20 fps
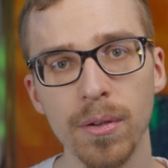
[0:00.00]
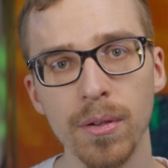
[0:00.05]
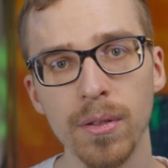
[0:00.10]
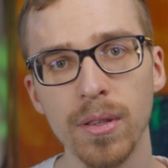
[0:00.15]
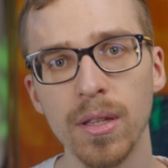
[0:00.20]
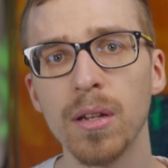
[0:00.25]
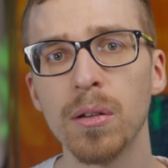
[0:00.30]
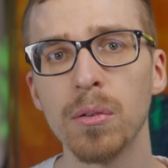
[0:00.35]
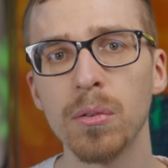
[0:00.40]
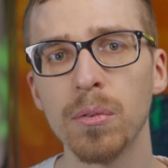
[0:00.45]
heard
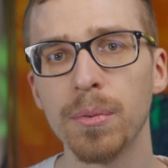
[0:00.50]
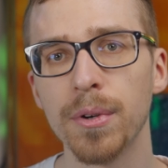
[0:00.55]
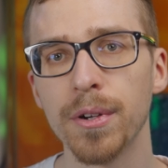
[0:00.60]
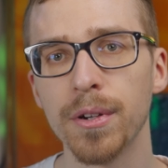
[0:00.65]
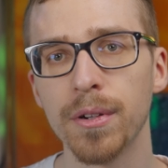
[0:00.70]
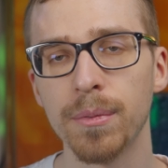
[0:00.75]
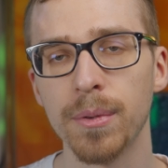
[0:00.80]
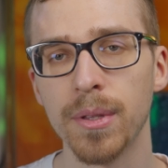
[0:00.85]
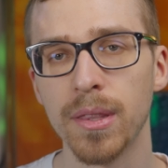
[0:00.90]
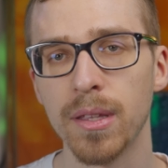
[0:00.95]
that it'll
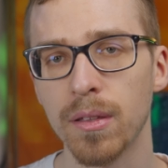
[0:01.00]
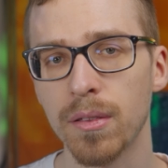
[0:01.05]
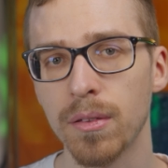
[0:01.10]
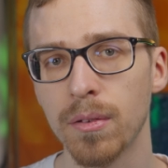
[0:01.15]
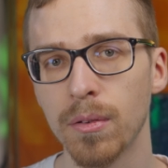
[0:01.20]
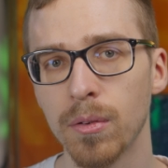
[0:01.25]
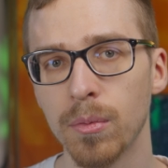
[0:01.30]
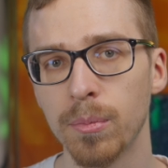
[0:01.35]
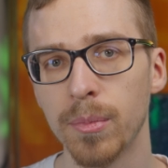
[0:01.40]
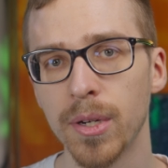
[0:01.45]
work with
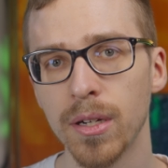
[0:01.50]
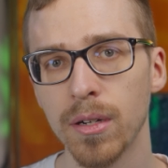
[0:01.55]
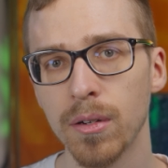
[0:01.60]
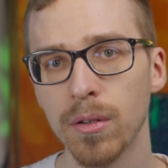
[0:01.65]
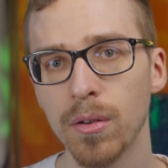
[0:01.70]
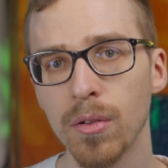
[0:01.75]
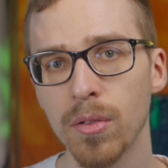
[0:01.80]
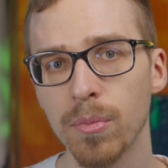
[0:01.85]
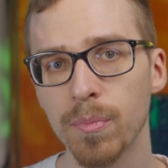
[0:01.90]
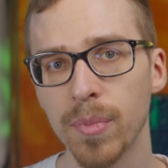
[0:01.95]
external
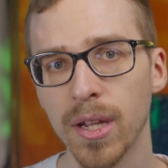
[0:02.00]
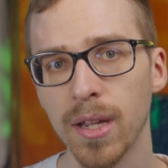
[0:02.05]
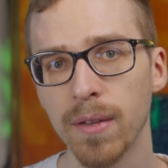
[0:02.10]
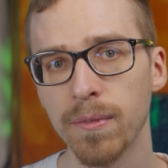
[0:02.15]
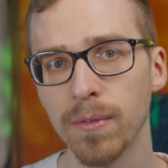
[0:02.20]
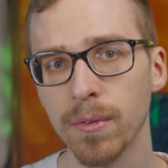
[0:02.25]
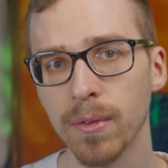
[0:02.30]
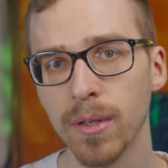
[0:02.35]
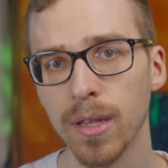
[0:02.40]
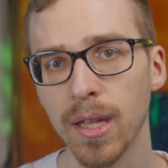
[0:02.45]
monitors, but I
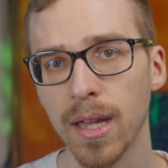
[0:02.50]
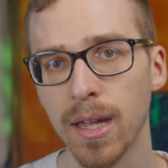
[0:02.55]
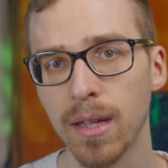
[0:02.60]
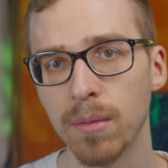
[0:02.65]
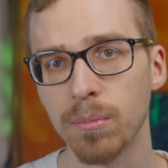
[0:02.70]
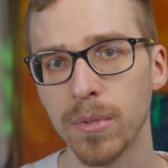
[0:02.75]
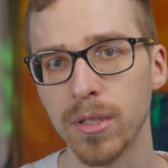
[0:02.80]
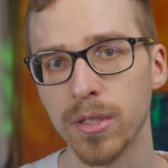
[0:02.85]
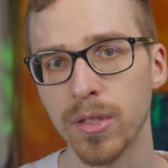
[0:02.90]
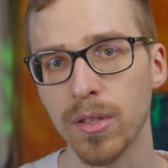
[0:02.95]
haven't really
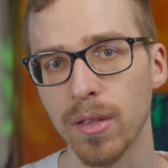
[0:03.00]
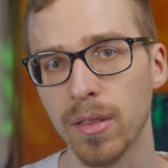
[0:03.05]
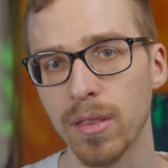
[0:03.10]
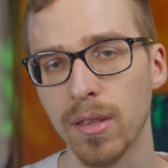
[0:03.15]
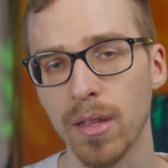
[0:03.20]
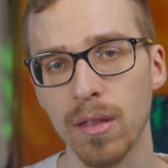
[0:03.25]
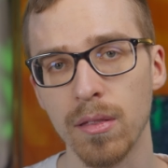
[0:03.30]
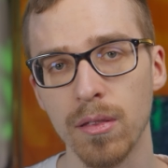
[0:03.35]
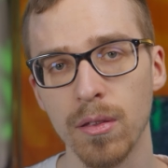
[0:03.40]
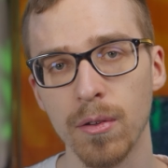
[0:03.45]
had much
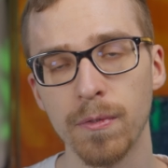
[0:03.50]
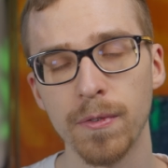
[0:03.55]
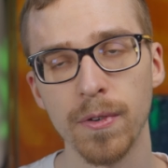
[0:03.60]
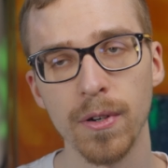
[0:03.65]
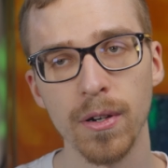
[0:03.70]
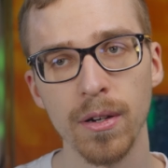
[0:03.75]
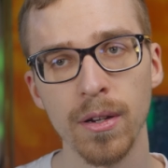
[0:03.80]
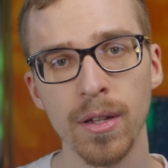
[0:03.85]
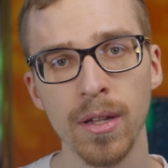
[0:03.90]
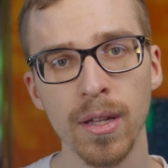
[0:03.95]
success so
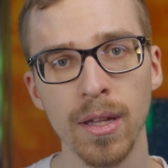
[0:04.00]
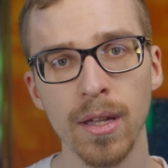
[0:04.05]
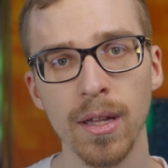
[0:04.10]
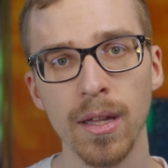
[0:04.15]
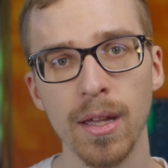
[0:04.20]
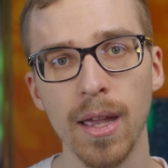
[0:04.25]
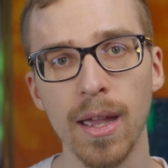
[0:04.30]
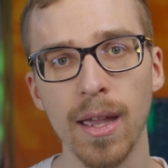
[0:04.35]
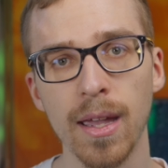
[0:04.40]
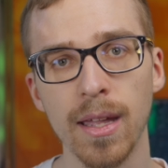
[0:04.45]
far,
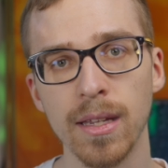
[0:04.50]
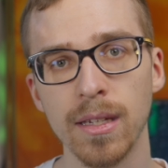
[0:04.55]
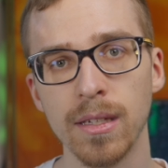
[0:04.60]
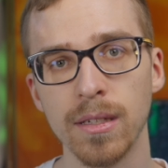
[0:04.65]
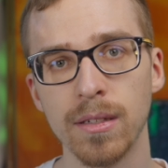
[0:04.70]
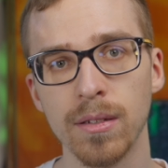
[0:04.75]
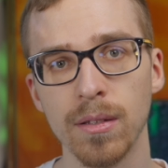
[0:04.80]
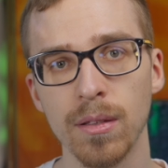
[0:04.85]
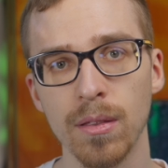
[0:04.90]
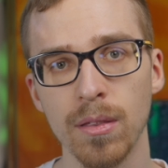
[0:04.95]

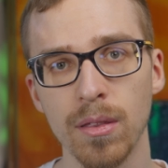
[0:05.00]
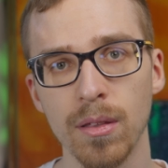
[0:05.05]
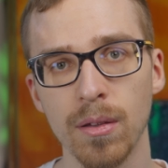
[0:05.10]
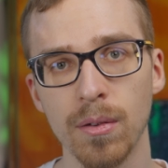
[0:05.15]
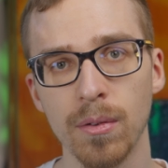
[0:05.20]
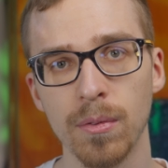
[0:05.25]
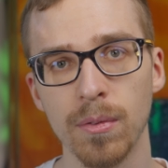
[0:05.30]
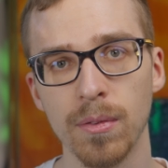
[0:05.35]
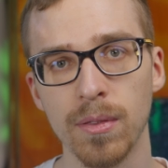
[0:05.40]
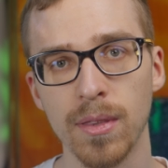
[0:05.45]
and
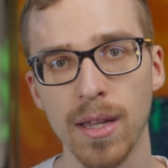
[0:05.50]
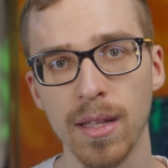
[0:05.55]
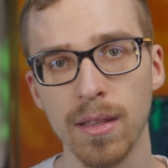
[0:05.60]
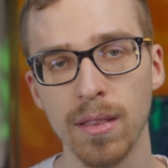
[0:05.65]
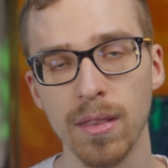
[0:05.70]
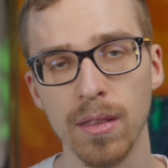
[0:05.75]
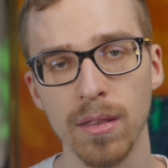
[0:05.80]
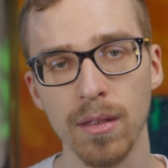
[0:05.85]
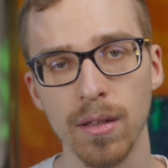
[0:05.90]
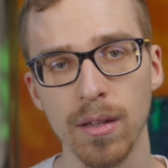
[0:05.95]
so
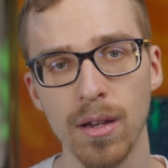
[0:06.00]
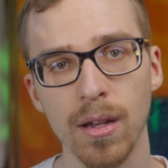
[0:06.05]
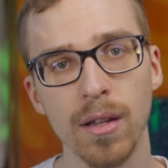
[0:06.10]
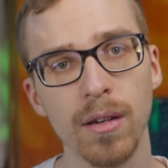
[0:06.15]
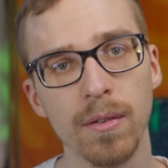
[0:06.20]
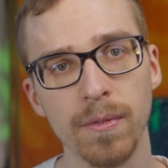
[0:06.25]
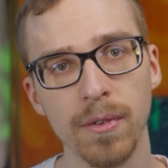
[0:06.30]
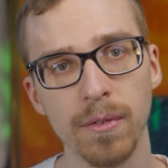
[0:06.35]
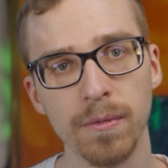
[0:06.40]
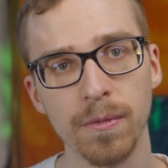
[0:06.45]
that's kind
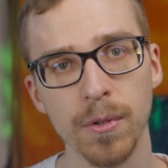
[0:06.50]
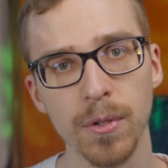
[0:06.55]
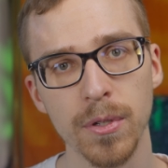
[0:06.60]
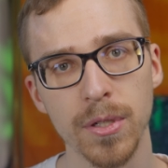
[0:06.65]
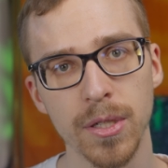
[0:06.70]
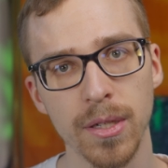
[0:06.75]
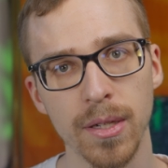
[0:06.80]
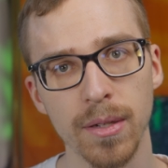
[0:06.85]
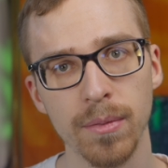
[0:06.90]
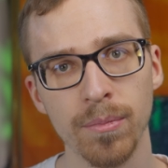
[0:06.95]
of
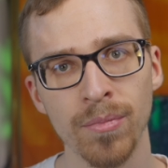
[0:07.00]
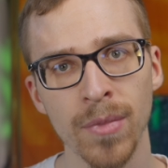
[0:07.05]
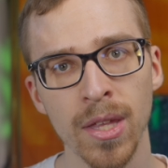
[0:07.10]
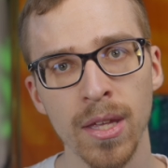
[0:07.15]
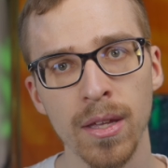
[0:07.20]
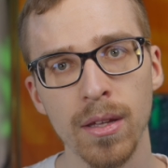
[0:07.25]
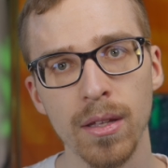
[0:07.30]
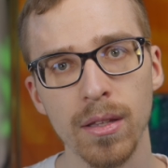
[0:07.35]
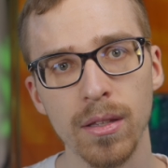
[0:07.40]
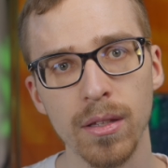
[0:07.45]
unfortunate.
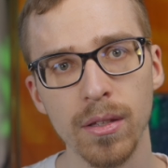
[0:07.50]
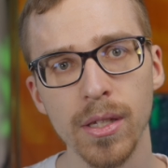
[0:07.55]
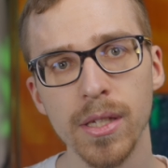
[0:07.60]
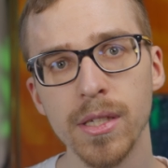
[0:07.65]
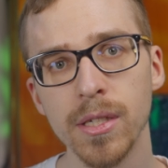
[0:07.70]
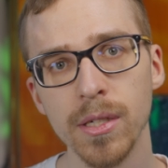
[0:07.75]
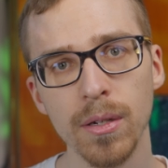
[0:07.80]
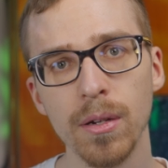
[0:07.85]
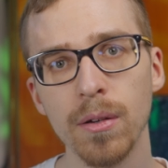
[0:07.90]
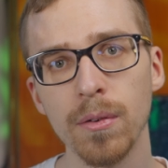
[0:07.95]
The
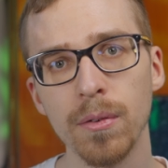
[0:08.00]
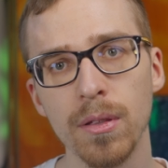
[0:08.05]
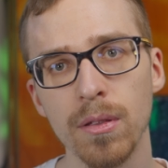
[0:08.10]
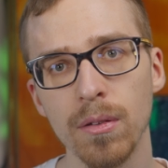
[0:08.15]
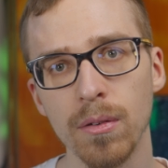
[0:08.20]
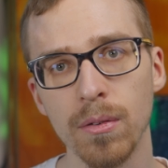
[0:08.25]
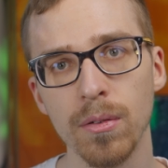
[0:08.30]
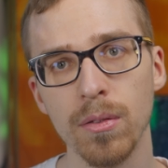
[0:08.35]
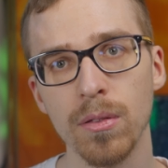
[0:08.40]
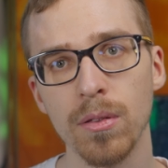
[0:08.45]
Legion Go is
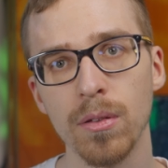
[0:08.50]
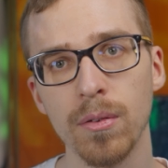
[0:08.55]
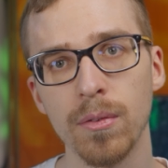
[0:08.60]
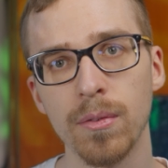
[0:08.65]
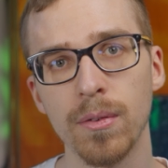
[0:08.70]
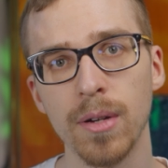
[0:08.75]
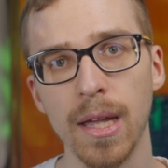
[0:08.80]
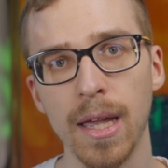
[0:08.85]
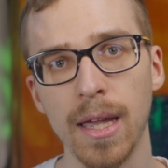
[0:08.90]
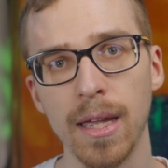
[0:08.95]

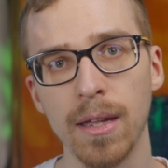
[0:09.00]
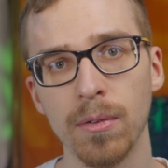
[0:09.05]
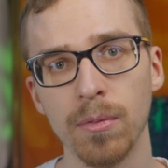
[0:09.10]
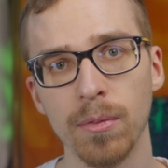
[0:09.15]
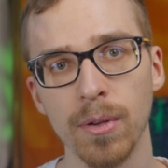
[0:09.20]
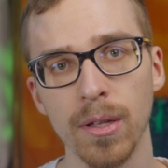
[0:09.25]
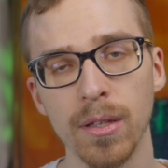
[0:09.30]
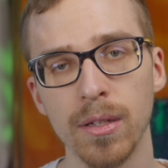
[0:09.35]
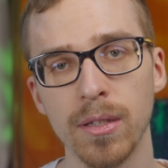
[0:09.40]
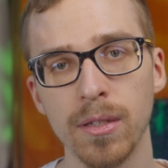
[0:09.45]
also a
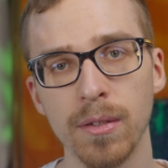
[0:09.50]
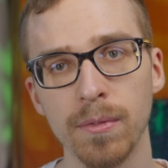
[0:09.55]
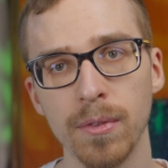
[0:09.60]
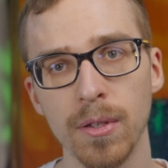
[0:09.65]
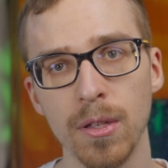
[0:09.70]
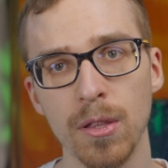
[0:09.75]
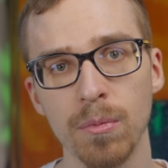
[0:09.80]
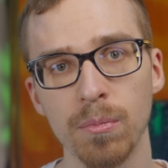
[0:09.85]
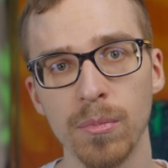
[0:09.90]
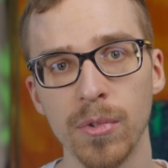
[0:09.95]

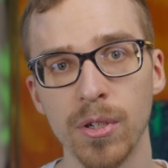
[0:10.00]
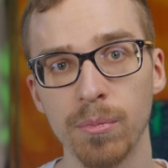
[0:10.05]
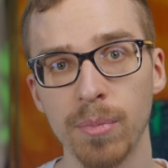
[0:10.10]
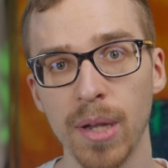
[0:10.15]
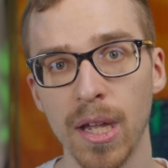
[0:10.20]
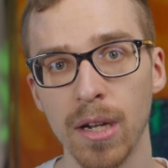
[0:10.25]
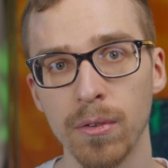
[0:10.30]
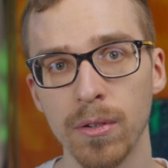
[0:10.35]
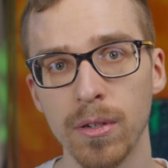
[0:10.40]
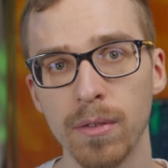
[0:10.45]
relatively small
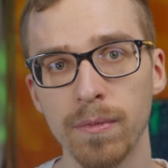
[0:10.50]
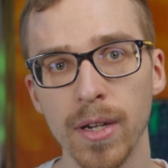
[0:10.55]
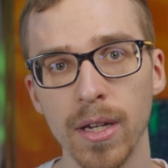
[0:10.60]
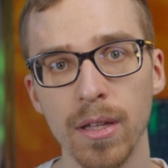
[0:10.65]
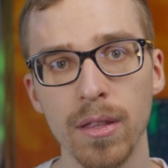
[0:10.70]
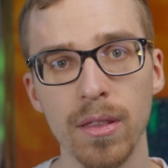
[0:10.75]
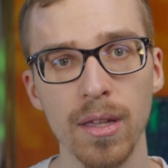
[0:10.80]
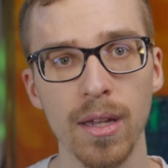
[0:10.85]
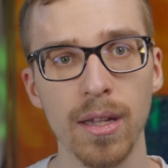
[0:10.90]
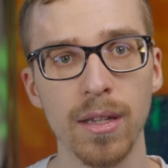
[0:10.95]
battery
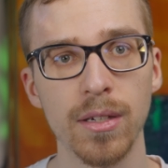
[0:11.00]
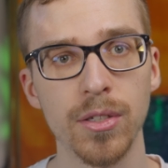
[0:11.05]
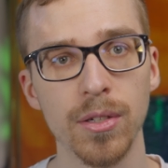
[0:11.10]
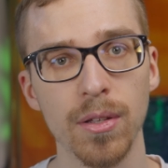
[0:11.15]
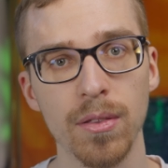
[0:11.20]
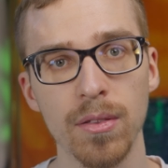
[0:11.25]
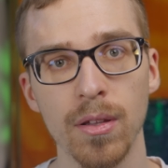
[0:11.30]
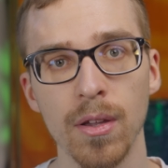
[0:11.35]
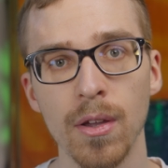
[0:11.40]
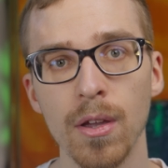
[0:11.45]
device at
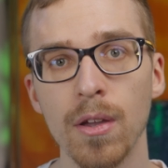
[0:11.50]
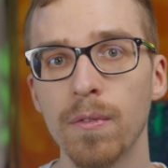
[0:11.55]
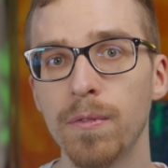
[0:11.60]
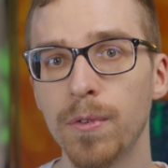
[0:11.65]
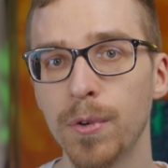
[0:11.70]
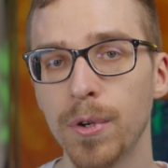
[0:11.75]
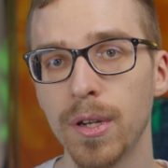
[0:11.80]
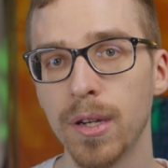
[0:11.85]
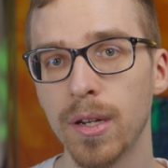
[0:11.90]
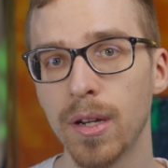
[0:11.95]
just
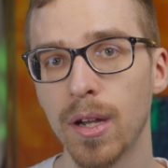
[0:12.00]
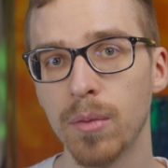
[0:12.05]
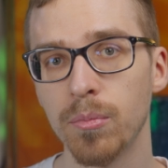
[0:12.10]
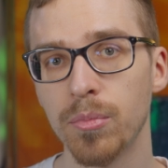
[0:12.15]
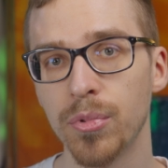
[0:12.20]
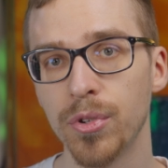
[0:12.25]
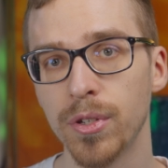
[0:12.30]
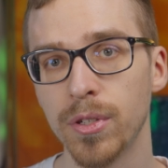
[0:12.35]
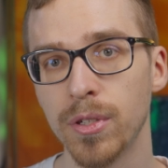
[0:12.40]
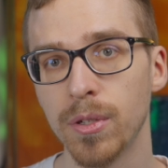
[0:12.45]

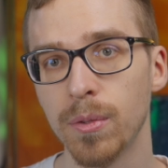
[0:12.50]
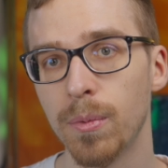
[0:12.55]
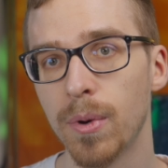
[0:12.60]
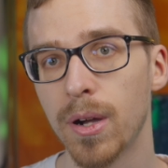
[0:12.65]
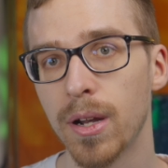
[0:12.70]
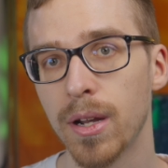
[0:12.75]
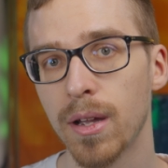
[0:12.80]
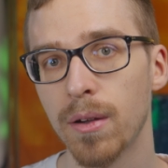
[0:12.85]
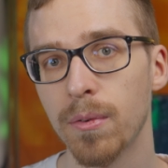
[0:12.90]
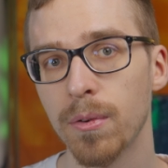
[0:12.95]
49.2
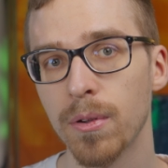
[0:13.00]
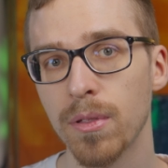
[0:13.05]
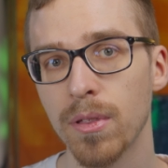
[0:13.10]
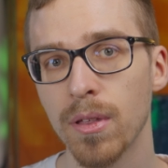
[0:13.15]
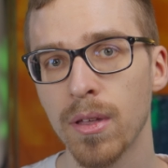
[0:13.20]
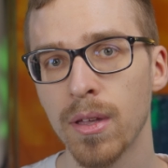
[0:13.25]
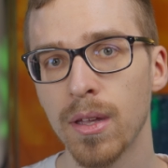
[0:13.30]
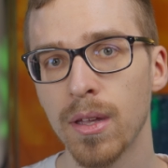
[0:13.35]
watt hours,